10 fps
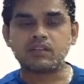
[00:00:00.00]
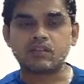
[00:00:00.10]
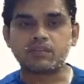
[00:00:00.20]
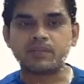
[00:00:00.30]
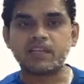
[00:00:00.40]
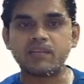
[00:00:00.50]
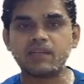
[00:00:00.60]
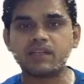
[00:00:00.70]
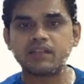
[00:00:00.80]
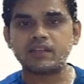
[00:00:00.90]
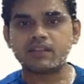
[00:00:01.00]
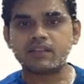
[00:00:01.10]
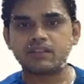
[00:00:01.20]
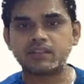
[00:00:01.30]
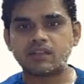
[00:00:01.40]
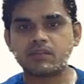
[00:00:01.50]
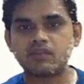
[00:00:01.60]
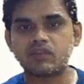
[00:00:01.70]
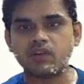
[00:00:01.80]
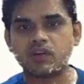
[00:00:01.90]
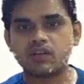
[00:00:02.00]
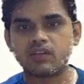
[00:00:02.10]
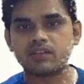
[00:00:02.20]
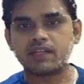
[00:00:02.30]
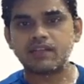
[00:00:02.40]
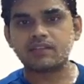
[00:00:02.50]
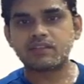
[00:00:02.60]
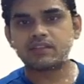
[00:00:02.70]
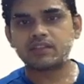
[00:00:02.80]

The perimeter is the sum of all the sides.